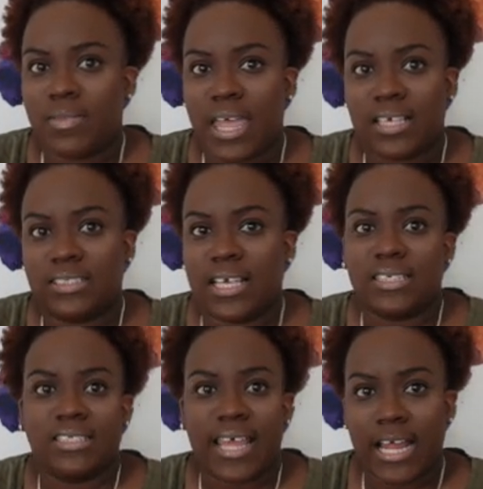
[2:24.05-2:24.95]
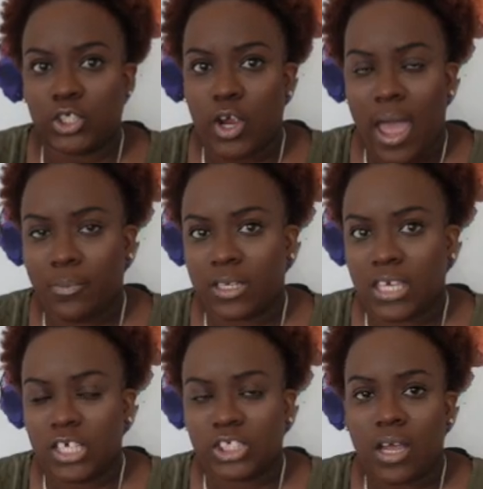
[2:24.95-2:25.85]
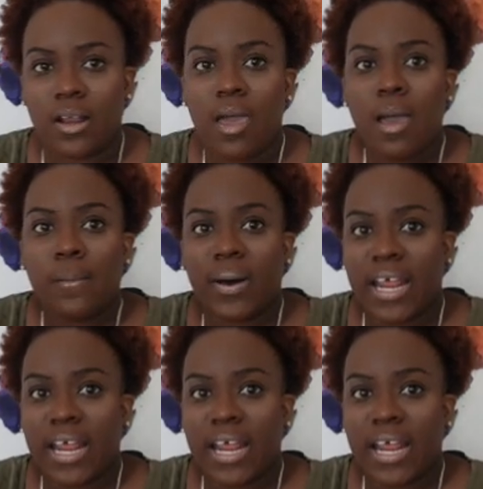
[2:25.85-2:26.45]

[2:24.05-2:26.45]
that it says start your application, but